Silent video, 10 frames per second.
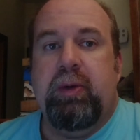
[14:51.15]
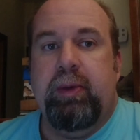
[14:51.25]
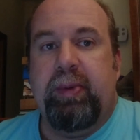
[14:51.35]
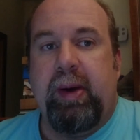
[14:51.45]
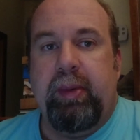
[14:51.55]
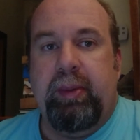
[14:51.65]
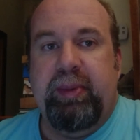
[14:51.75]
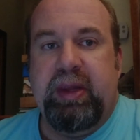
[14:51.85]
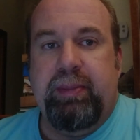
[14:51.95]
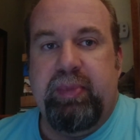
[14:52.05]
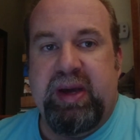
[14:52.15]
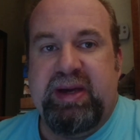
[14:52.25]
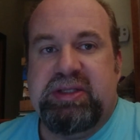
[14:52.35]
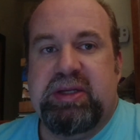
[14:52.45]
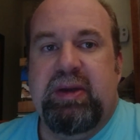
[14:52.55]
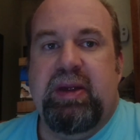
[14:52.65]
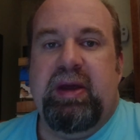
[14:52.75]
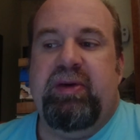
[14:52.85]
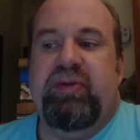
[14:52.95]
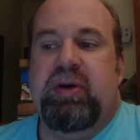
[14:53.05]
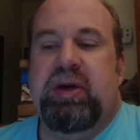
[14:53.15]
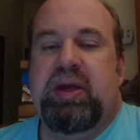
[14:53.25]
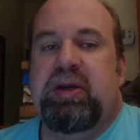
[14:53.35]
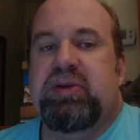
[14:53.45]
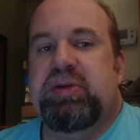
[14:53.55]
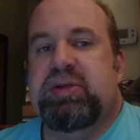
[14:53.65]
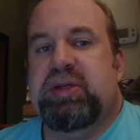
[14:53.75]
would probably be the best if you can get into it,